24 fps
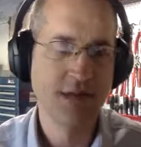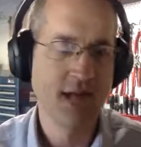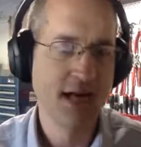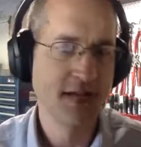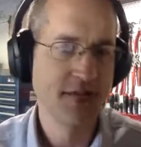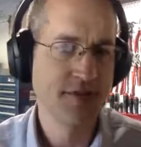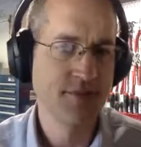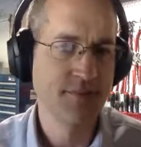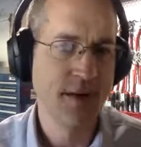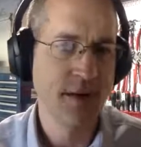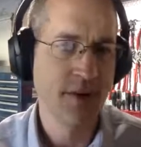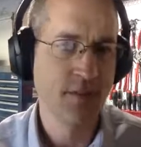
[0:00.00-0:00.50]

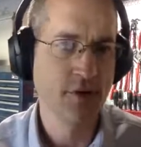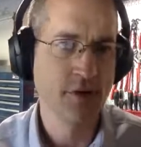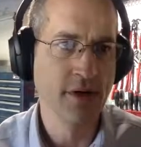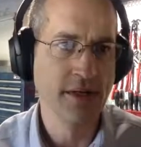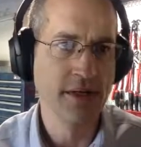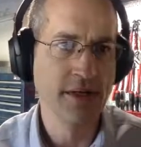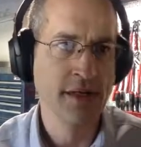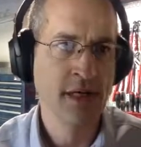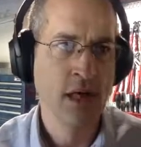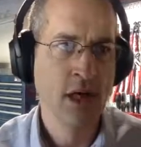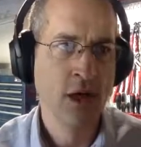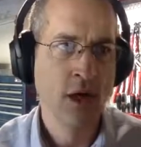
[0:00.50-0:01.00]
flash
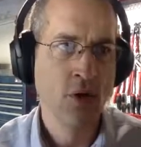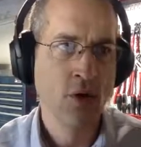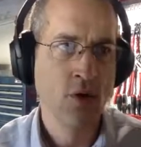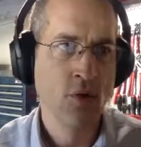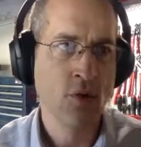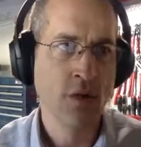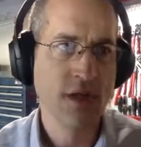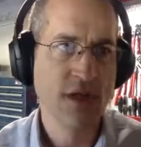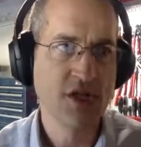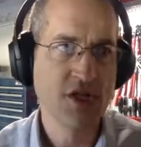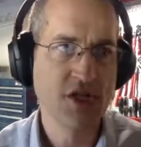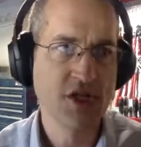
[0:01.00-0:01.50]
memory,
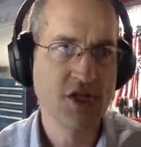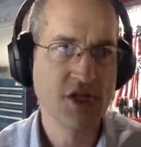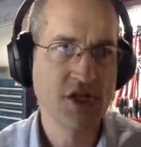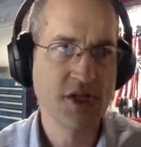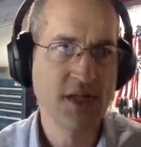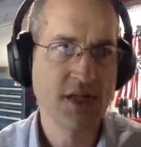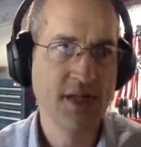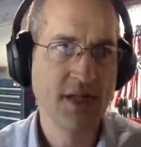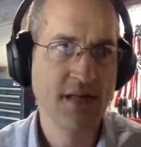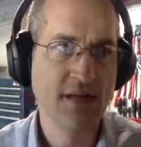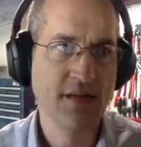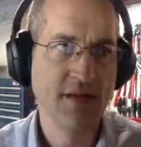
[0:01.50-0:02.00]
which
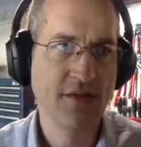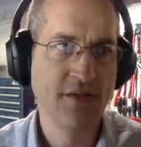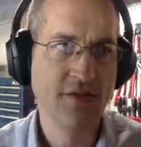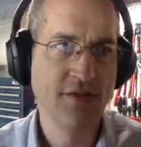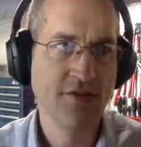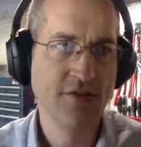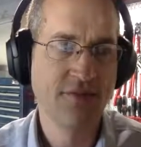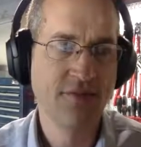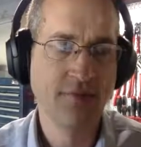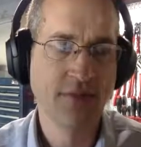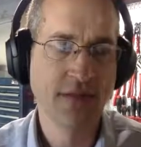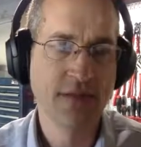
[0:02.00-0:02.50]
is
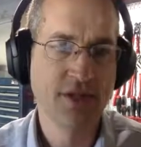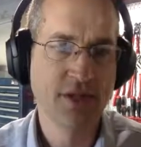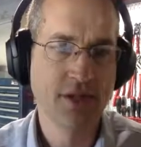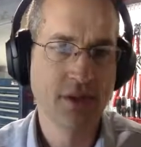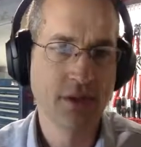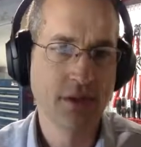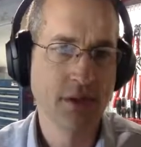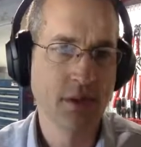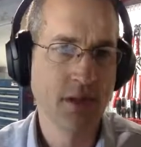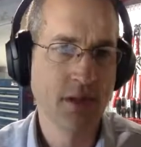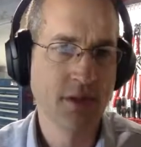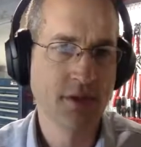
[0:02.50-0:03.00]
much
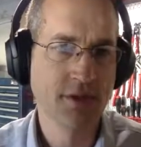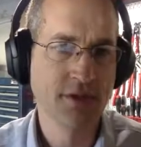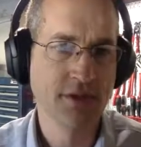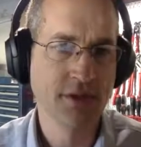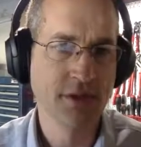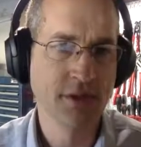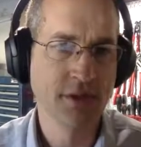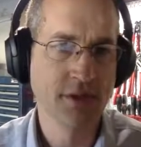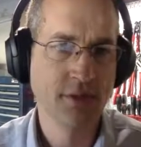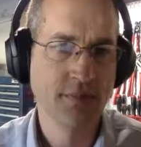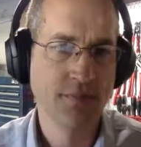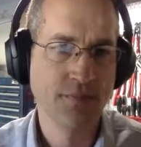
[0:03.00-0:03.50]

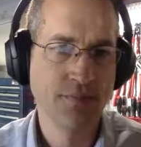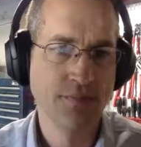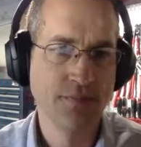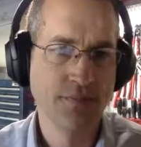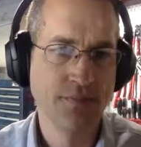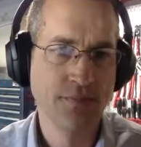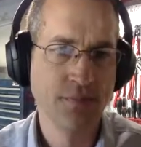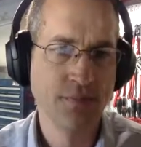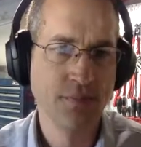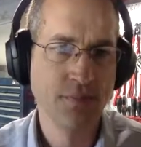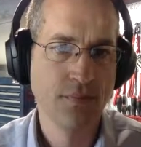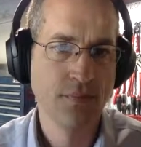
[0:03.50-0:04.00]
larger
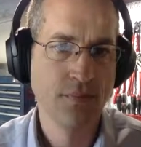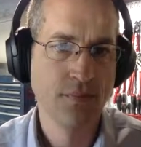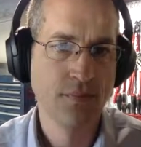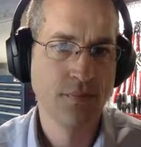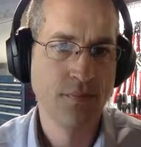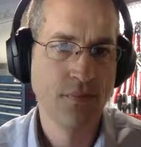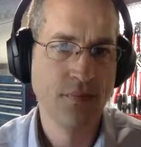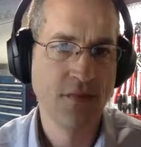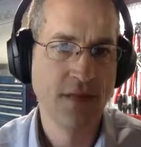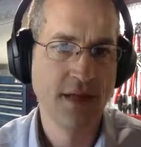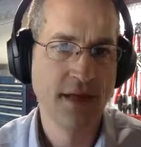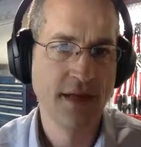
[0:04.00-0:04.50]

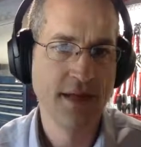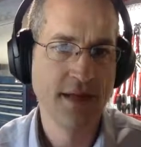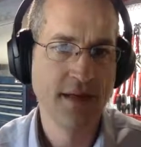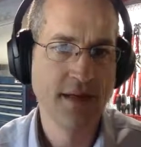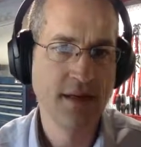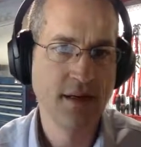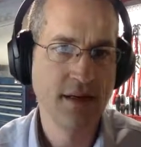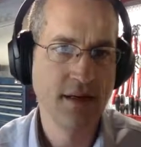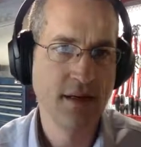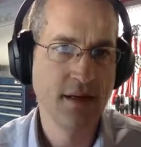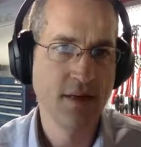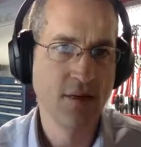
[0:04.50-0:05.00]

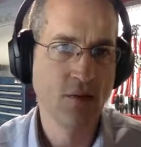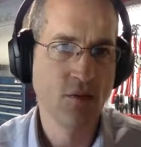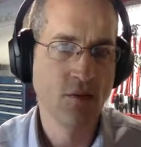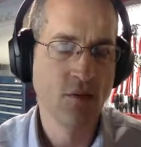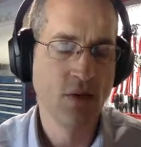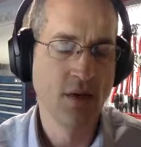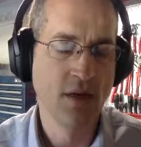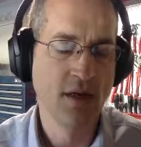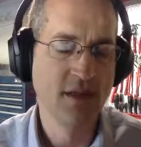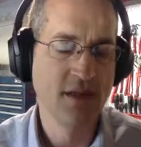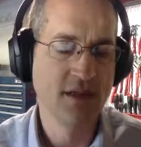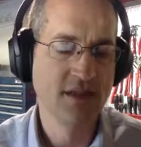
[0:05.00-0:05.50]
than it
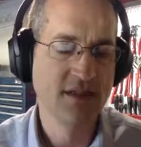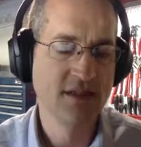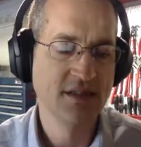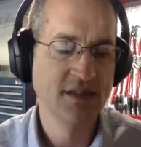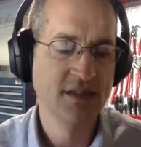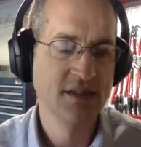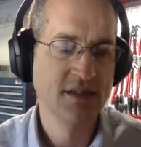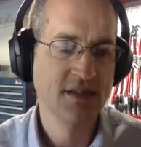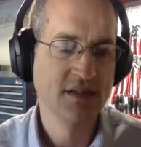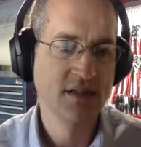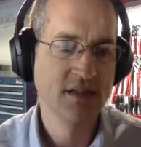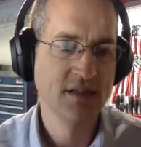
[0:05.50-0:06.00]
was
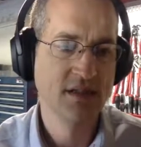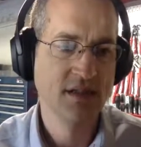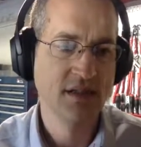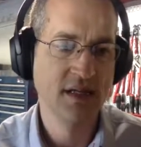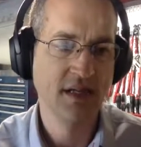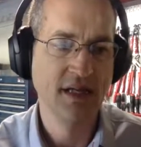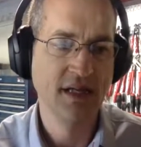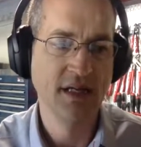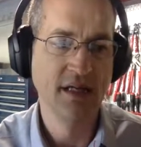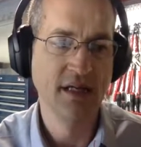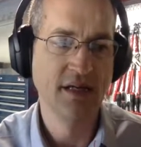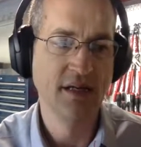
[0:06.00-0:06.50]

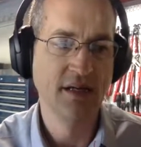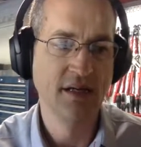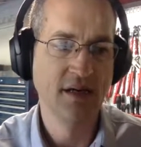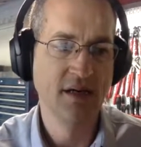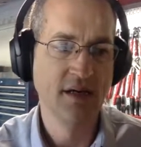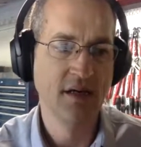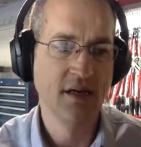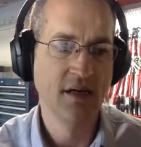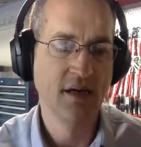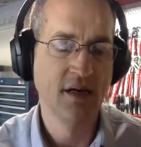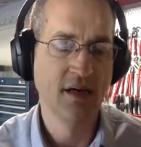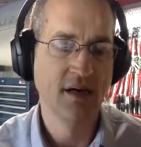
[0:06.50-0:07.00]

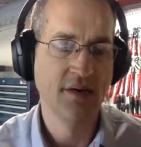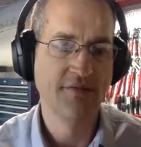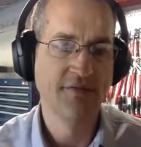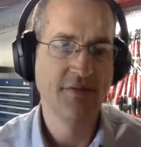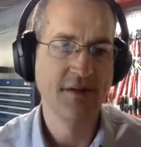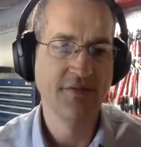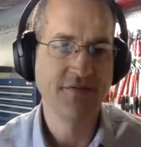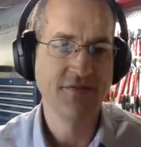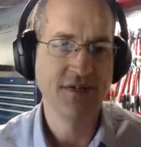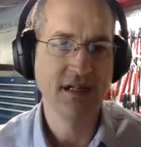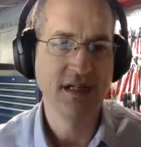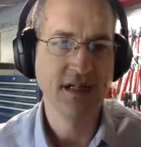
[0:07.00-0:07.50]
in
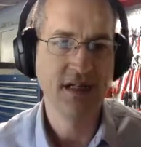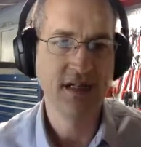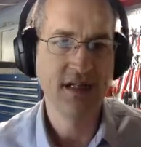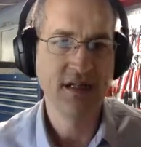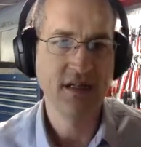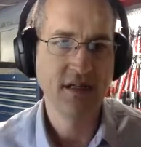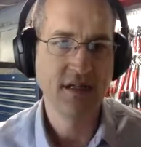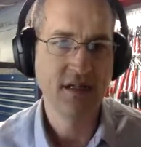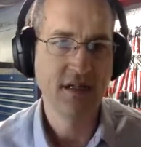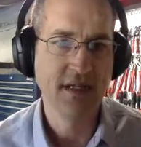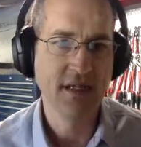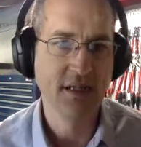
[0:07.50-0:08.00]

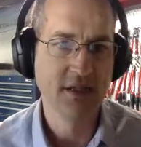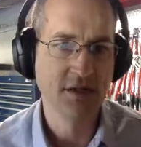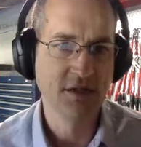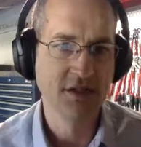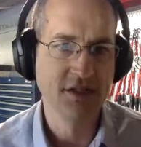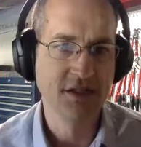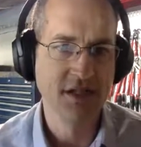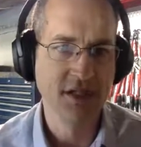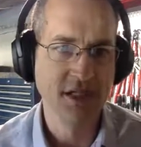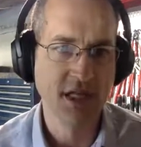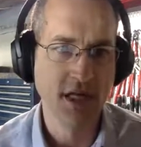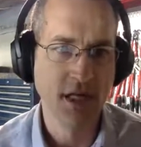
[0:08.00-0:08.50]
15
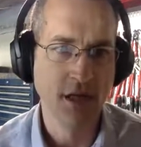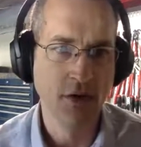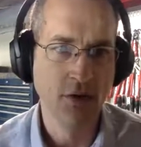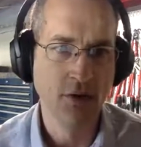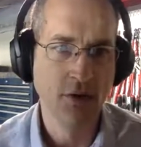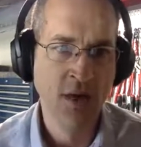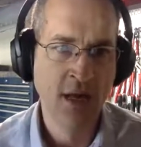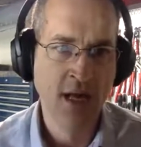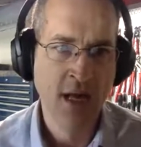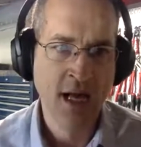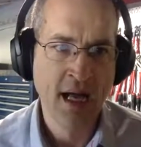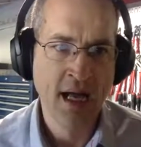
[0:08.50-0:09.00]
years
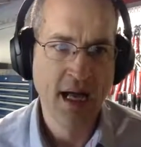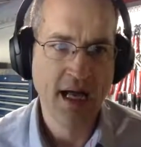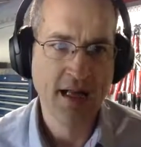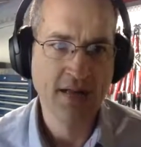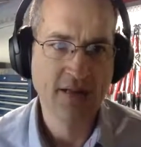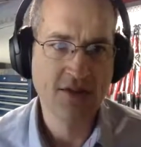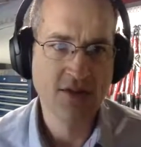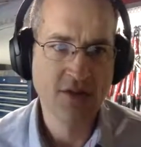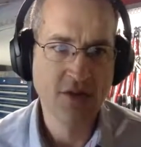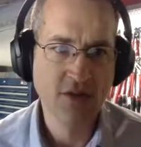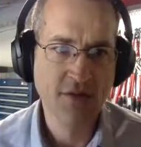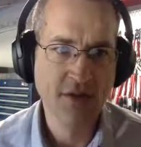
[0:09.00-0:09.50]
ago.
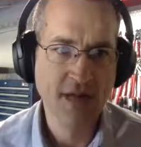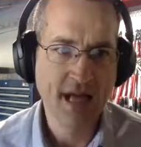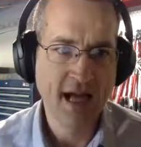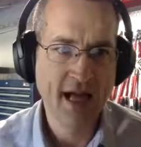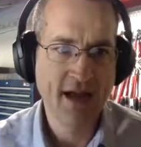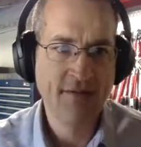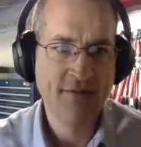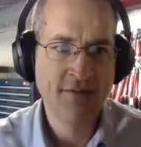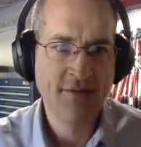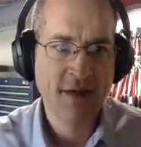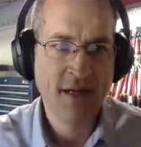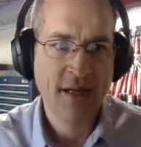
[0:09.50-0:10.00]
And so we
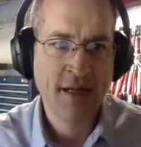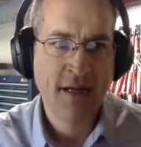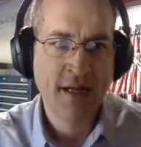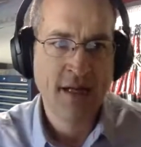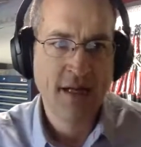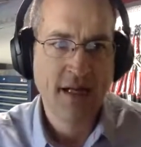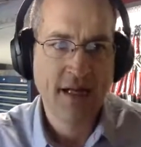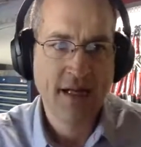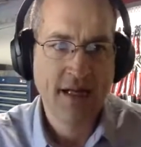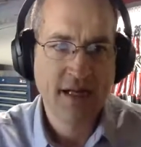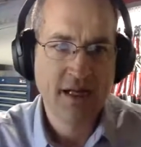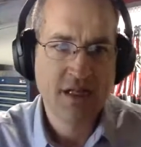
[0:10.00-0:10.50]
have
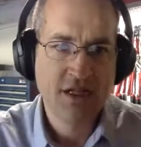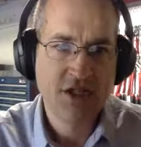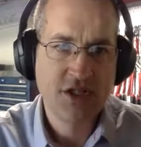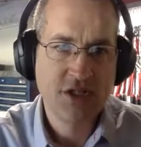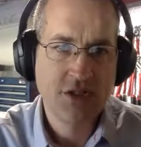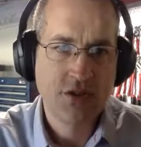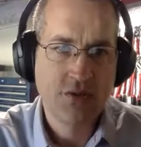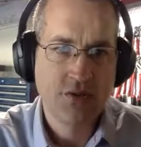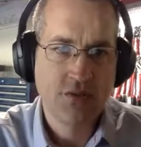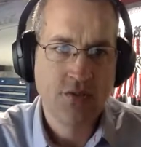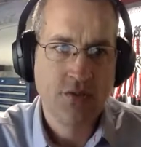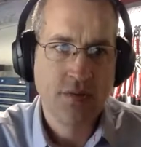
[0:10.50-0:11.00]
an
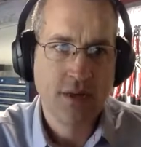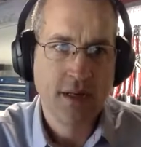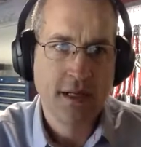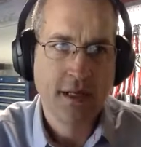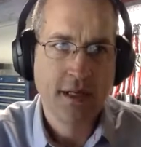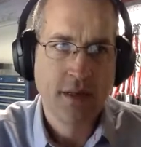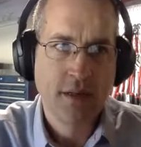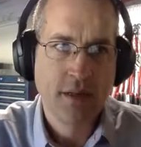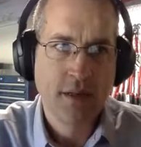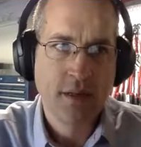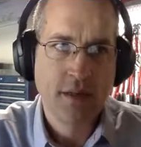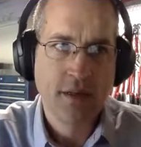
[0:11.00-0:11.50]
issue
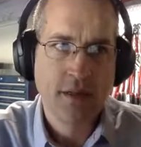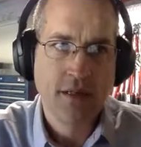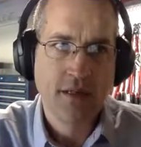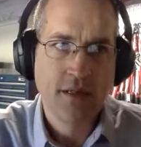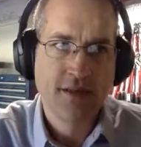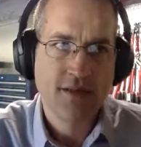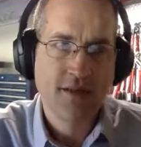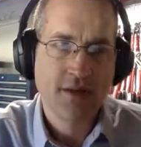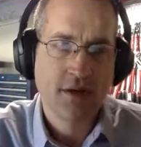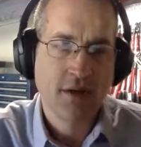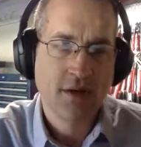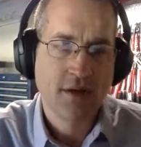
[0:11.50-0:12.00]
where
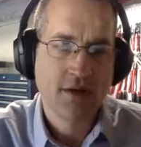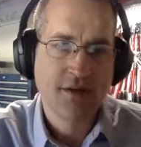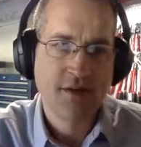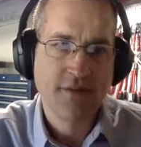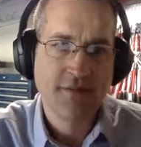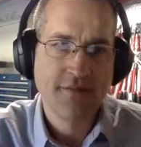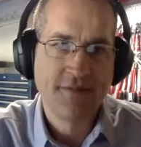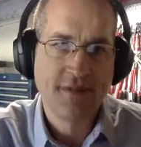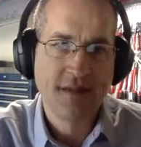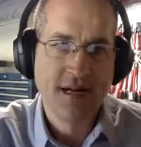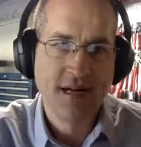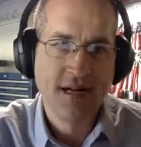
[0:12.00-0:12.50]
it's hard to
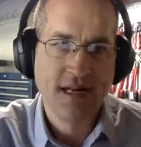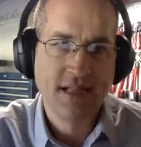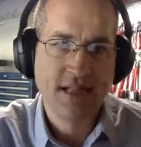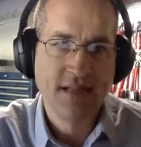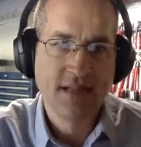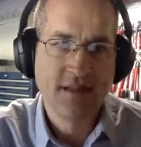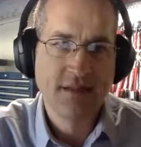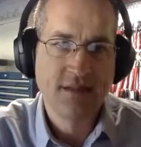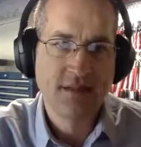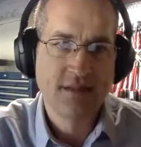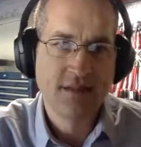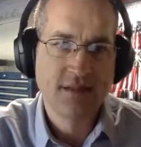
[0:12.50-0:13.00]

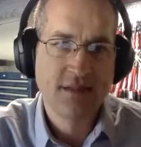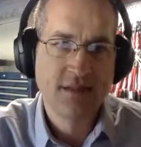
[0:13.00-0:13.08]
find